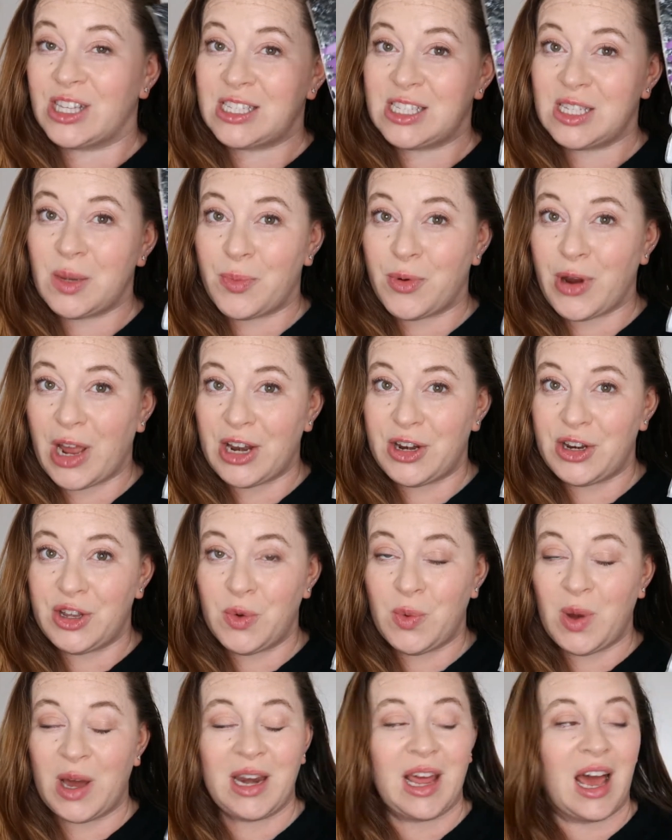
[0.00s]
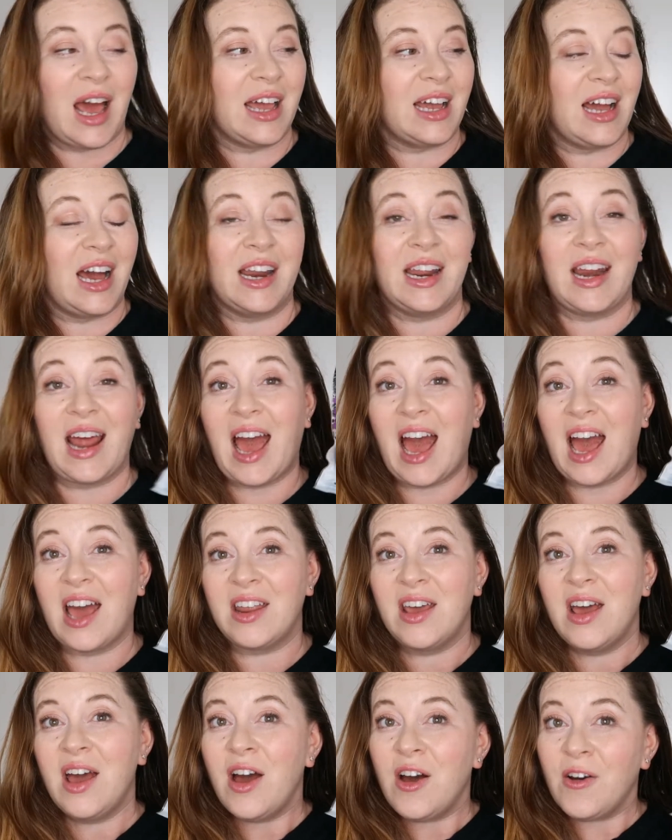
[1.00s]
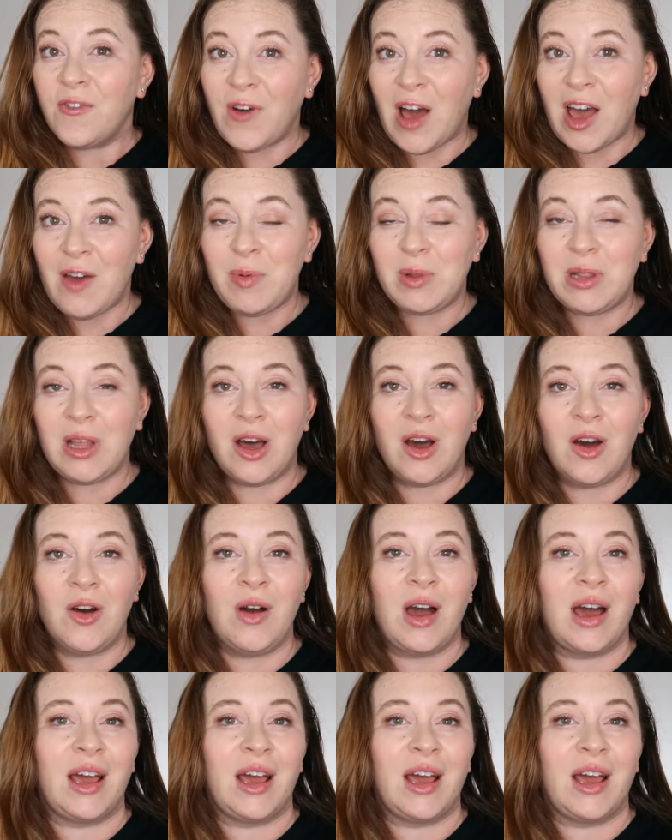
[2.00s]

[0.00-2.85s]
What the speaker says: This is a brand new one. I got it at Five Below.